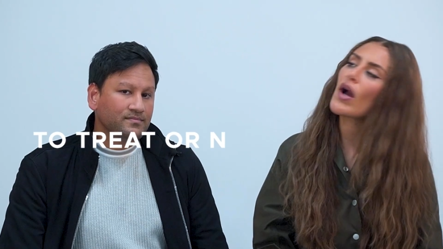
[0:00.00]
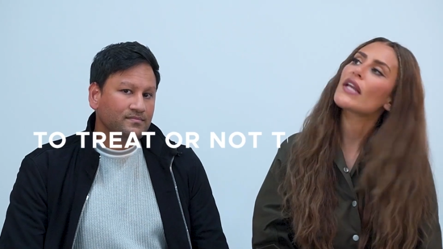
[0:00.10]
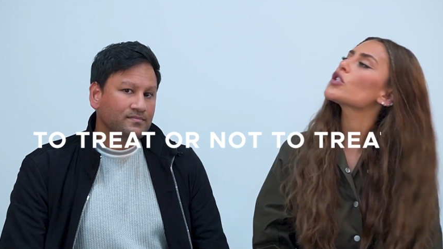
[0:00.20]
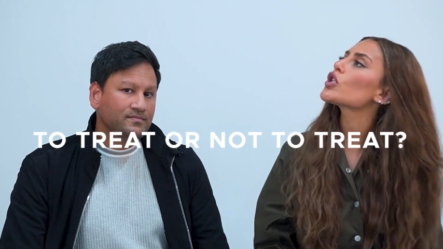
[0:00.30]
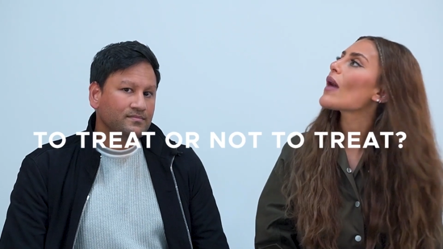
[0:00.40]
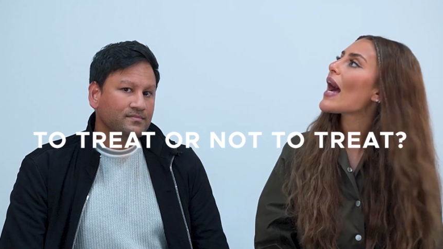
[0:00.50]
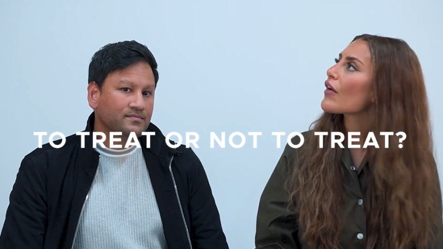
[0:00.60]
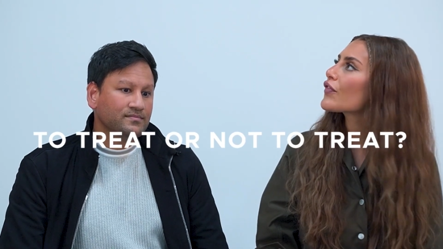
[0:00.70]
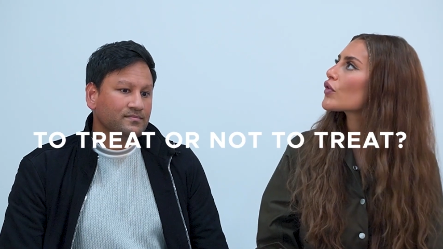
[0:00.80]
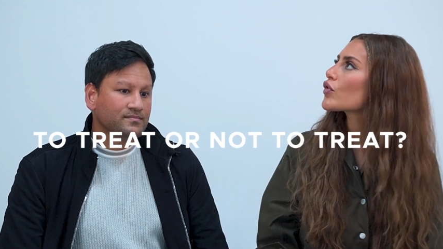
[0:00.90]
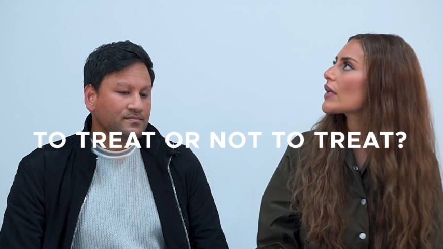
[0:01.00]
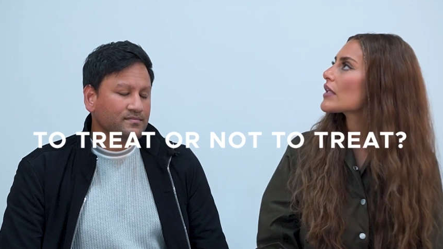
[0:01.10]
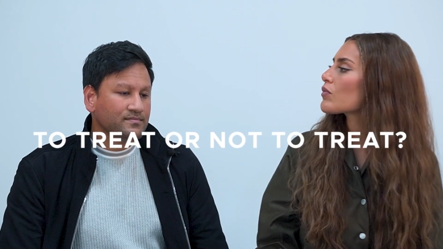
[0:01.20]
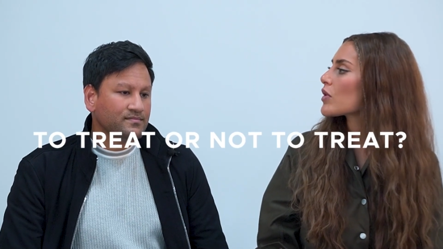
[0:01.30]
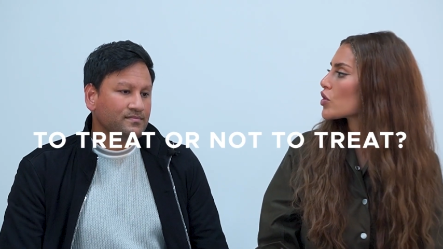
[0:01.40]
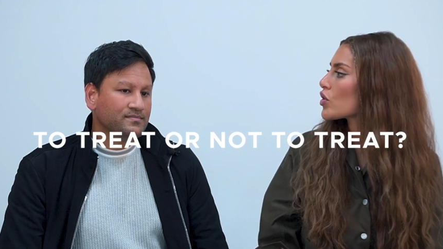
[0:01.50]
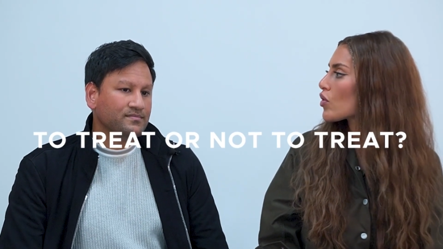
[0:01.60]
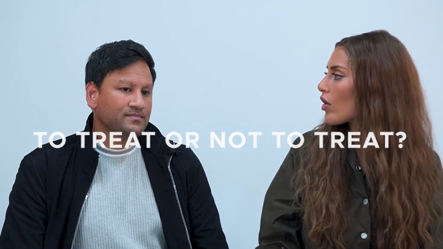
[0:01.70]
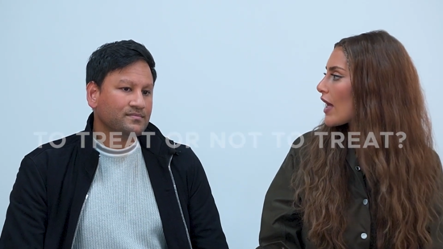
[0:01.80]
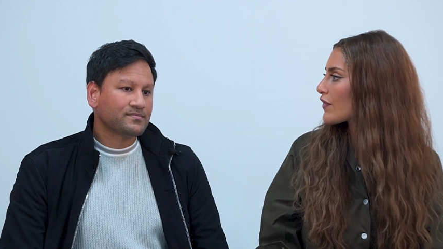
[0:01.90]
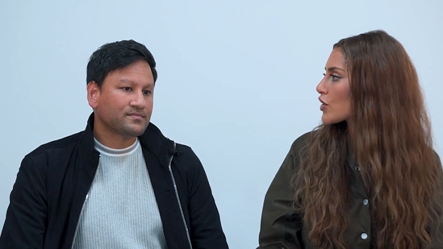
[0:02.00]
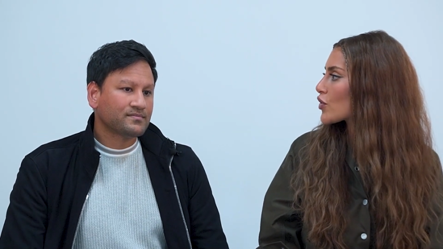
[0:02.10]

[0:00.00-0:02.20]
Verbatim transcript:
Speaker 1: when do you have to treat and when do you not have to